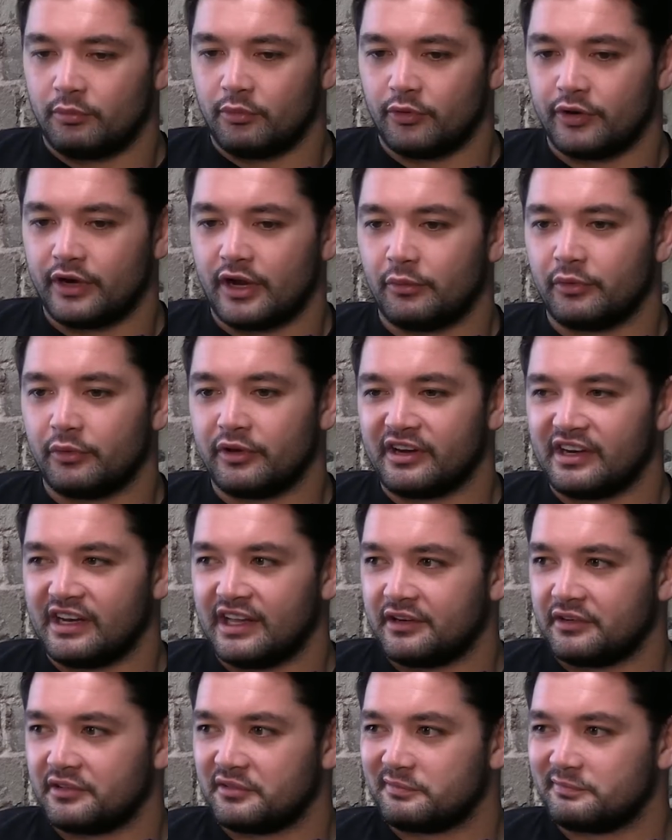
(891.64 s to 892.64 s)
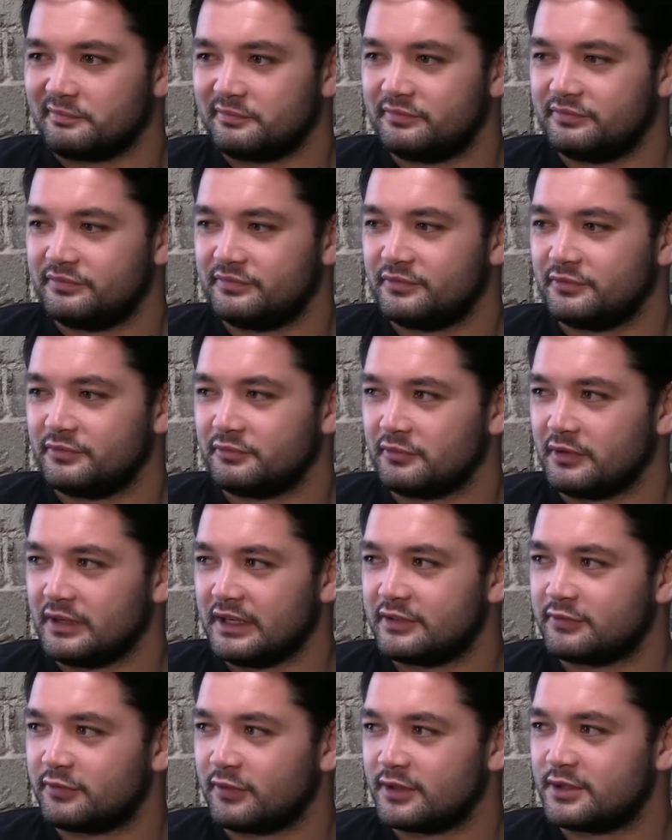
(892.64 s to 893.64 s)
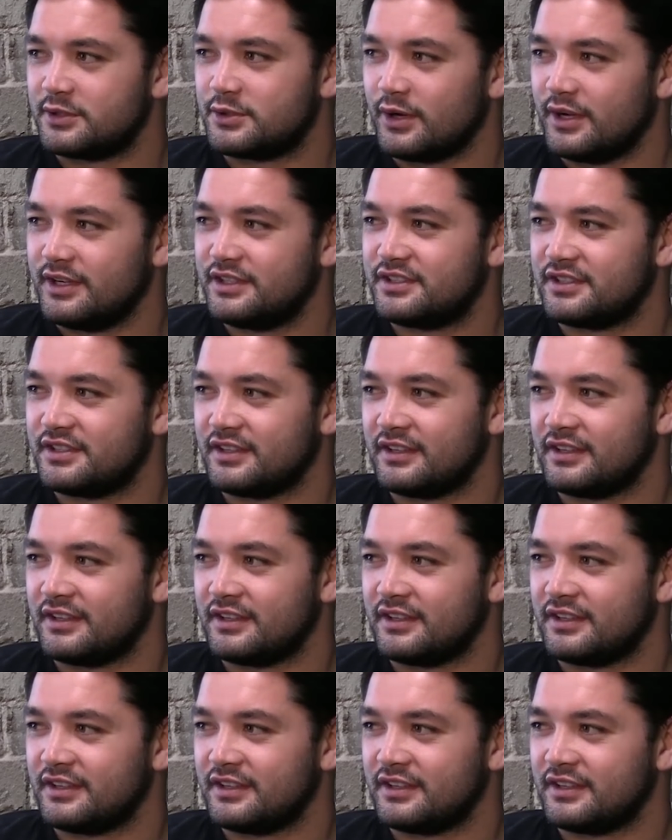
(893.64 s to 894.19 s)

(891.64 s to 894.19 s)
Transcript: point are we allowed to release frustration?